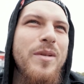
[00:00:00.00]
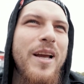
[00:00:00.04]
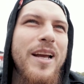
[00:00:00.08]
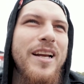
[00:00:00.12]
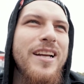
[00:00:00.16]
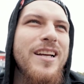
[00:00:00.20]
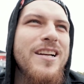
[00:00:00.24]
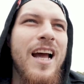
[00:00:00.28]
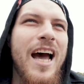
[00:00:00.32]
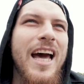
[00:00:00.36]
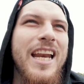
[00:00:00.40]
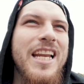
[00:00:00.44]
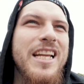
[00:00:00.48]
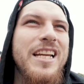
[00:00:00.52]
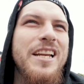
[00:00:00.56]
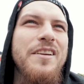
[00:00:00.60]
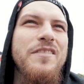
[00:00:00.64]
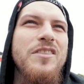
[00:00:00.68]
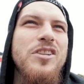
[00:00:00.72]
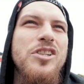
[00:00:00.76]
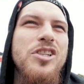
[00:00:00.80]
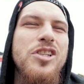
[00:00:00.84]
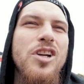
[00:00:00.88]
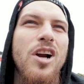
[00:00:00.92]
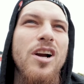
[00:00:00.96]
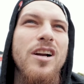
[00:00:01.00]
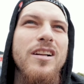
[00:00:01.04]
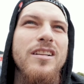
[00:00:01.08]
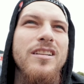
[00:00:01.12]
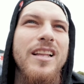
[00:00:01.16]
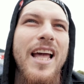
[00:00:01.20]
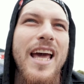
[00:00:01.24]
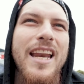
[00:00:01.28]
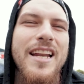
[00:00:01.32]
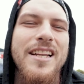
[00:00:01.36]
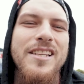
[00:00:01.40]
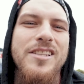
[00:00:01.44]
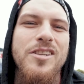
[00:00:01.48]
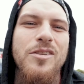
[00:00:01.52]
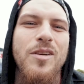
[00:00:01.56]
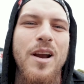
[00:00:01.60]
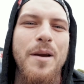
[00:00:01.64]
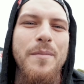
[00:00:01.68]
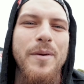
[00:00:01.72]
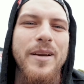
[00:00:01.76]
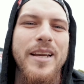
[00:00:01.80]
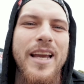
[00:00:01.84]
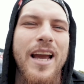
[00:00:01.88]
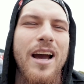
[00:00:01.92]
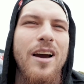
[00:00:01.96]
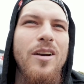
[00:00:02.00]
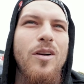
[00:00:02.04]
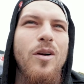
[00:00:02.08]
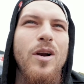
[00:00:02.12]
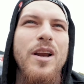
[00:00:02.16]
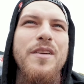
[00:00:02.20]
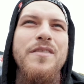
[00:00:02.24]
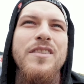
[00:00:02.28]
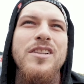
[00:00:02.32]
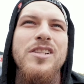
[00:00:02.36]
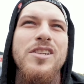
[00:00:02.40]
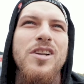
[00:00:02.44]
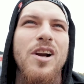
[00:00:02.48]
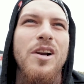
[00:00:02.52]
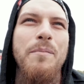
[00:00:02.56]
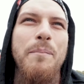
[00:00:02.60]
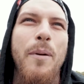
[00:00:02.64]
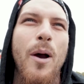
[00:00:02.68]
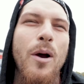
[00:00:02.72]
Like, I didn't even start that Instagram account or even start